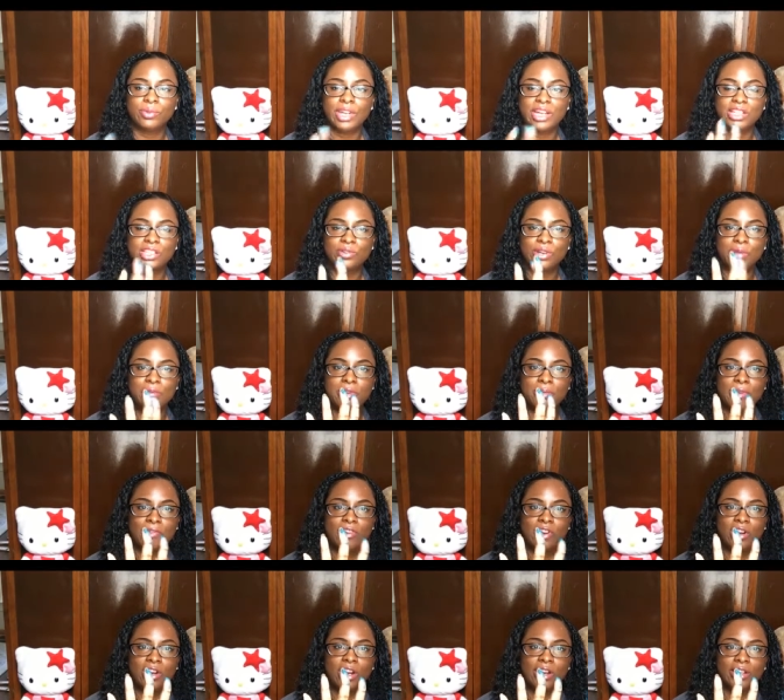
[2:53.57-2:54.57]
When I scraped it on my
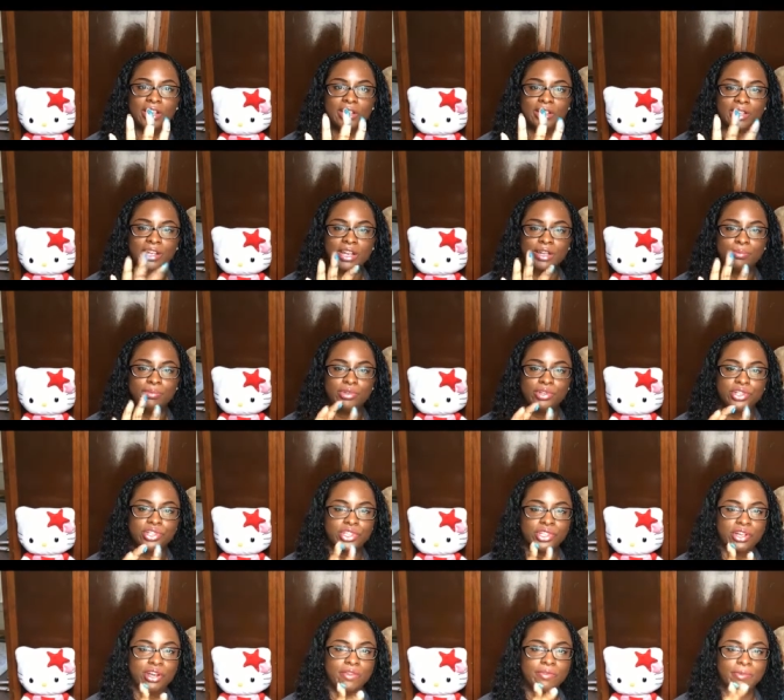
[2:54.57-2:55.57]
finger, I, I kind of
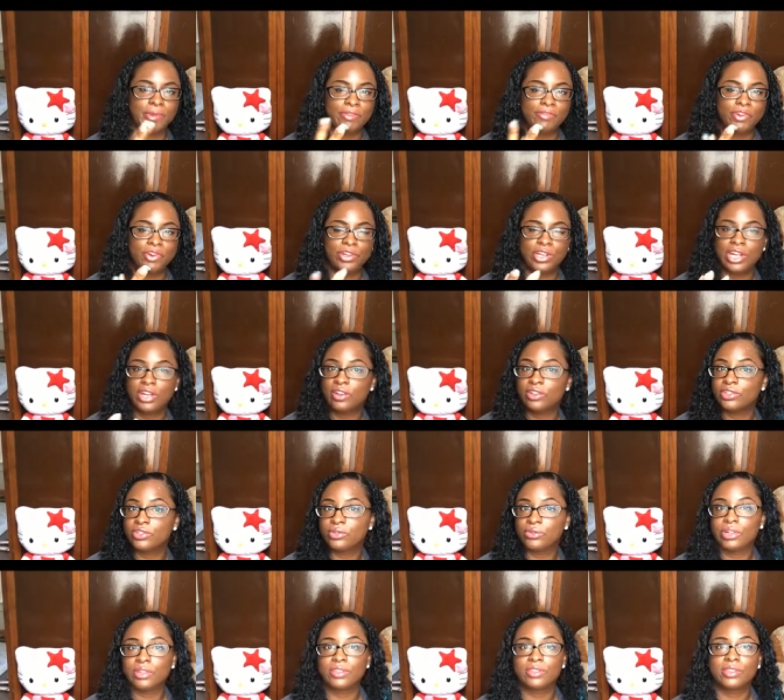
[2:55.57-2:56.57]
pushed it off my fingernail
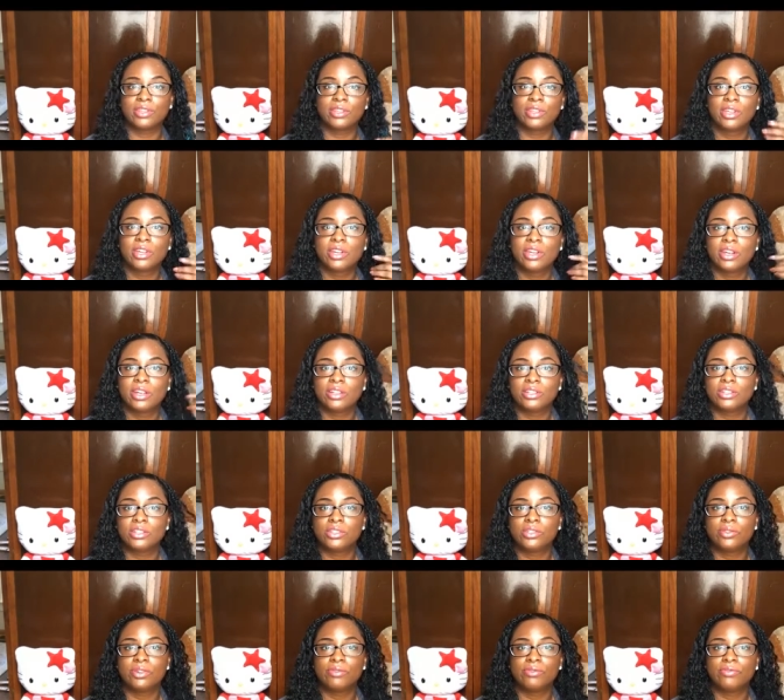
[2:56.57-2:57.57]
onto a,
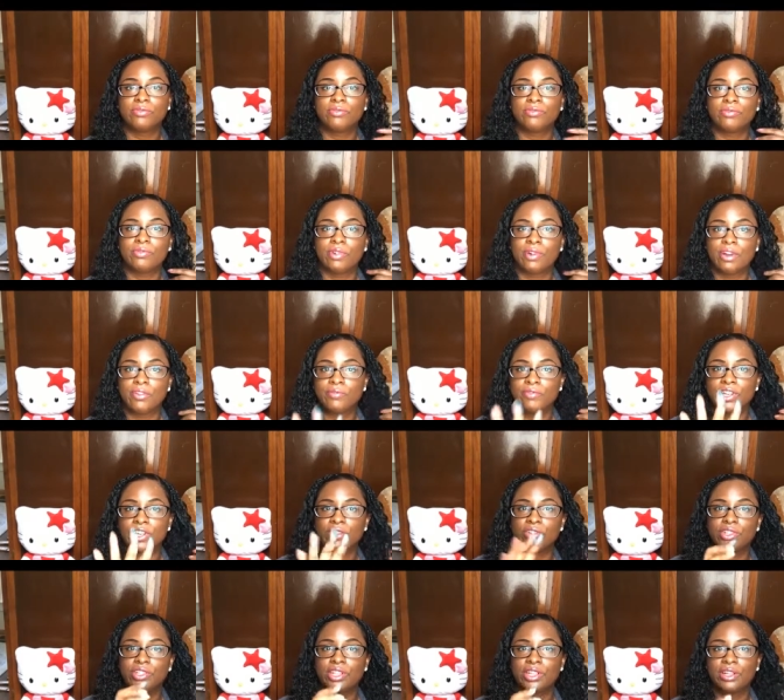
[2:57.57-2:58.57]
onto a, a
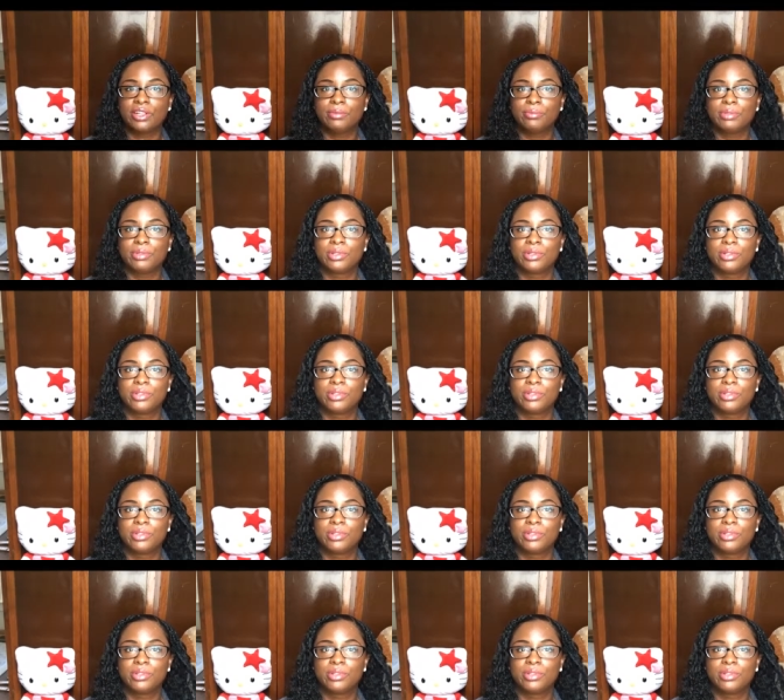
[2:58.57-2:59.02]
fingertip.